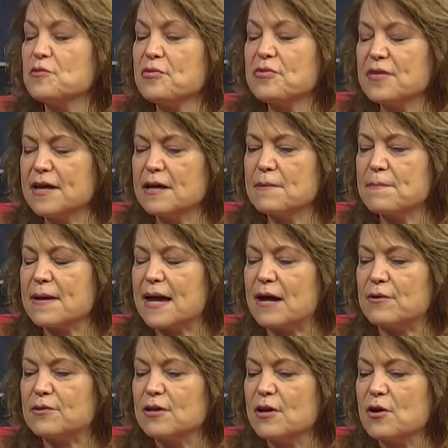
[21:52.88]
think
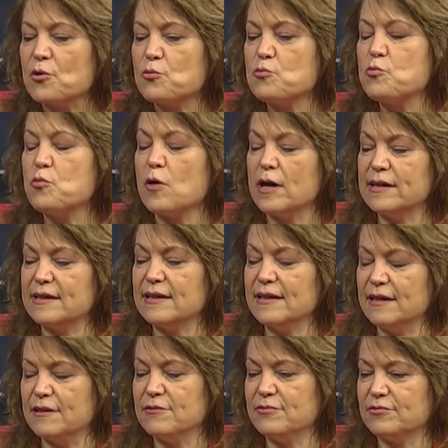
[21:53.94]
about what
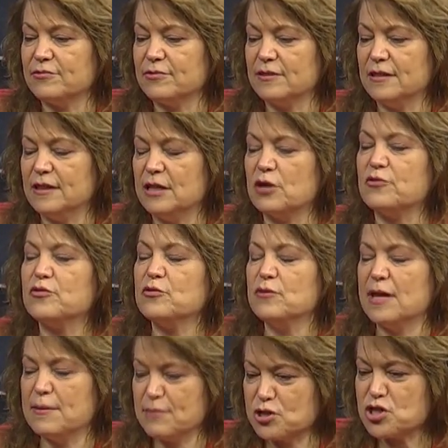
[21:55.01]
if you
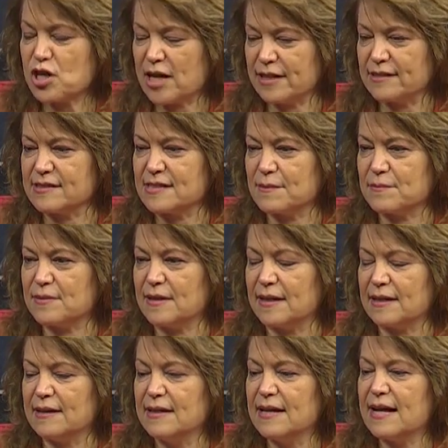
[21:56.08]
name a child
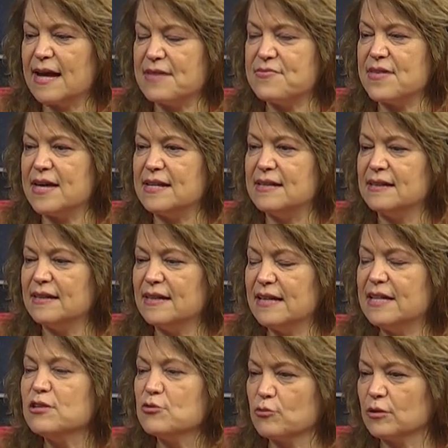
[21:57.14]
something, and then
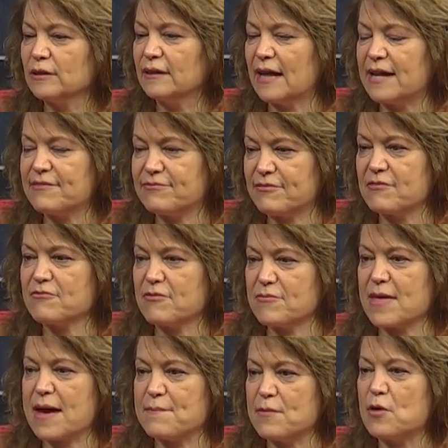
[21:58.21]
in your life from
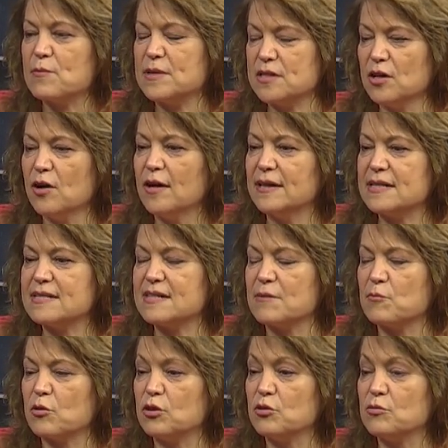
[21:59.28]
that moment on is
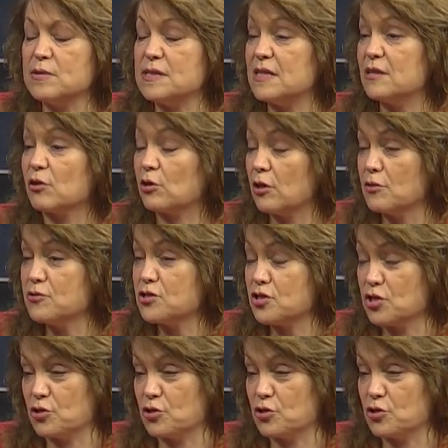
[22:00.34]
someone who is either close to